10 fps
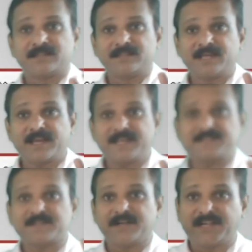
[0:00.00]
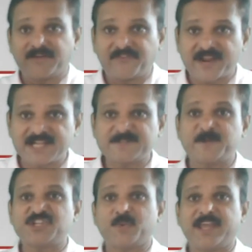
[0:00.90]
There is difference
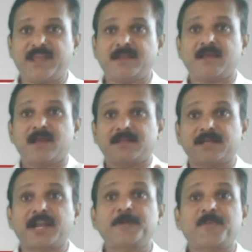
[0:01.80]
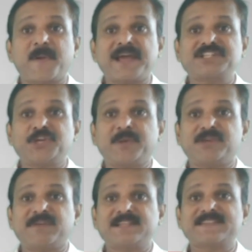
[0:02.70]
between the reproductive
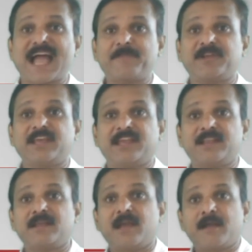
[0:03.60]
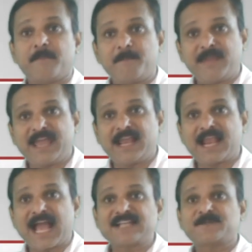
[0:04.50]
events happening in
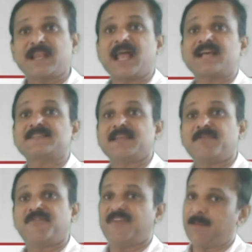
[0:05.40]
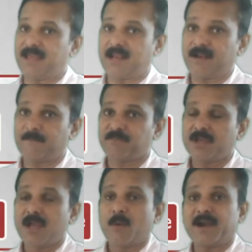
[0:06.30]
male as well as in female.
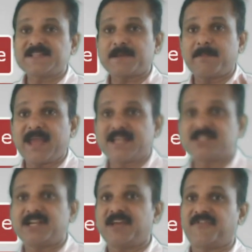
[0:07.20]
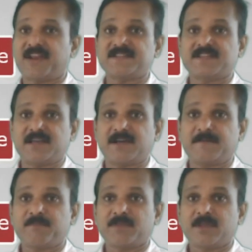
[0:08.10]
What is the major difference here?